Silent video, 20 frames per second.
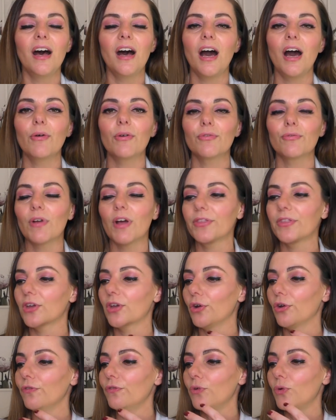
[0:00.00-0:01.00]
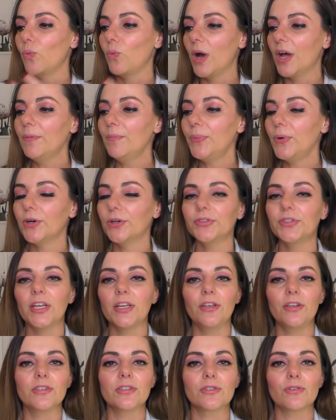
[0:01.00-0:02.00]
I would rather go for one pod
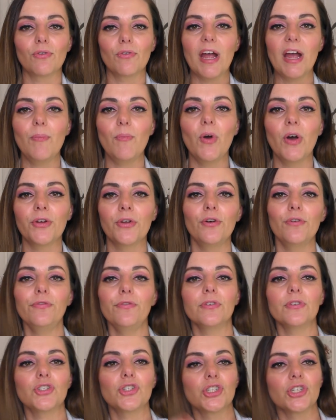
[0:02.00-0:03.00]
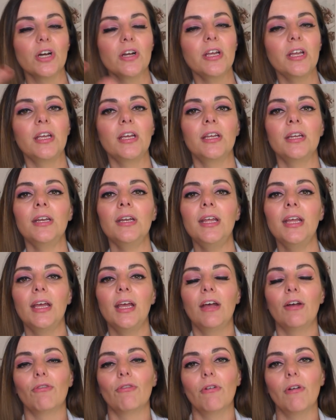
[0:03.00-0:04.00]
that you just grab one of, chuck it in,
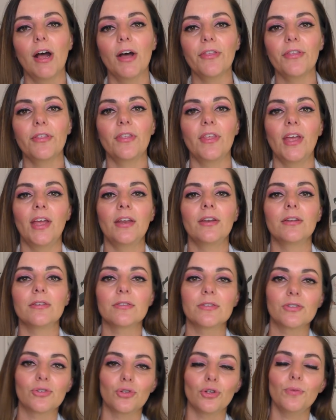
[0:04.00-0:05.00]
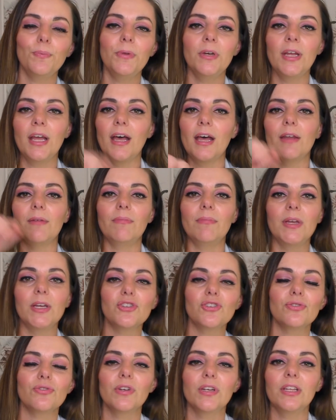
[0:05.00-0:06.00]
rather than scooping out,
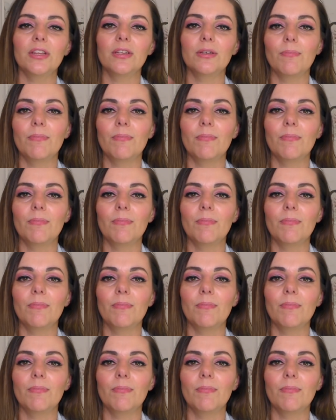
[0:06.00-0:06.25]
measuring the